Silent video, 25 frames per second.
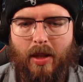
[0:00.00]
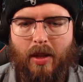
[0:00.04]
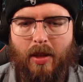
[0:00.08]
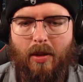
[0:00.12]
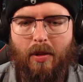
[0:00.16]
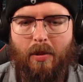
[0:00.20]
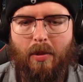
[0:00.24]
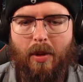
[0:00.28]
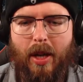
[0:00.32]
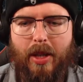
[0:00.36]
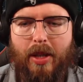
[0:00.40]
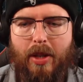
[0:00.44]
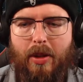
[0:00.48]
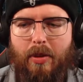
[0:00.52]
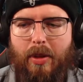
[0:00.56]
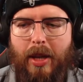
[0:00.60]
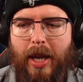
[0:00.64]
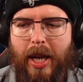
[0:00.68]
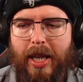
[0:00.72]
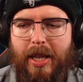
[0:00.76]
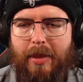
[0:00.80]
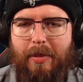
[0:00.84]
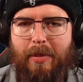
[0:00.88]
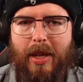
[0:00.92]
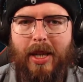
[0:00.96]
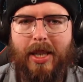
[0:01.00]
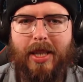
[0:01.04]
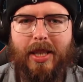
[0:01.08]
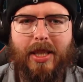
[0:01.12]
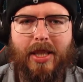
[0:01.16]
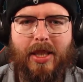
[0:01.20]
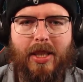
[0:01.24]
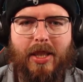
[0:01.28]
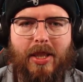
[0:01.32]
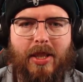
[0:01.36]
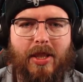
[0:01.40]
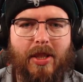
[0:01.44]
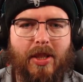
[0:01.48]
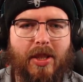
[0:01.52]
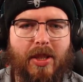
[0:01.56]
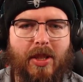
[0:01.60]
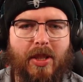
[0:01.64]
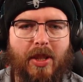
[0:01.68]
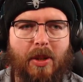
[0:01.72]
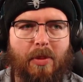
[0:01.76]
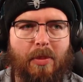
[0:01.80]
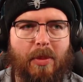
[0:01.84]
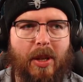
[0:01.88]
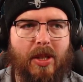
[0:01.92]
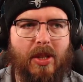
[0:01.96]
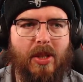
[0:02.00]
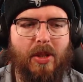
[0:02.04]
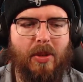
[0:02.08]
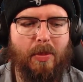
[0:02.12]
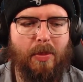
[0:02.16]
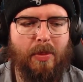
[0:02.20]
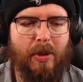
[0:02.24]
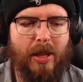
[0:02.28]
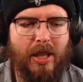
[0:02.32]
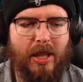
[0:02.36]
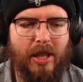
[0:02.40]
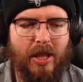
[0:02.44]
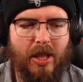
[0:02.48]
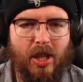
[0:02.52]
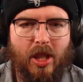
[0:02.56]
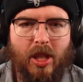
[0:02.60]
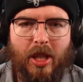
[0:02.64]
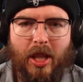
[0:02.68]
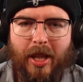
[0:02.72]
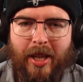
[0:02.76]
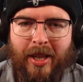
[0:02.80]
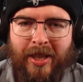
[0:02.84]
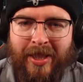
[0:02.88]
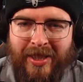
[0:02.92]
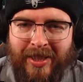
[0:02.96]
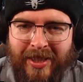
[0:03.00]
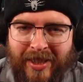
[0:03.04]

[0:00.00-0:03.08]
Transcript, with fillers: Why do you hate my existence so much, you piece of shit?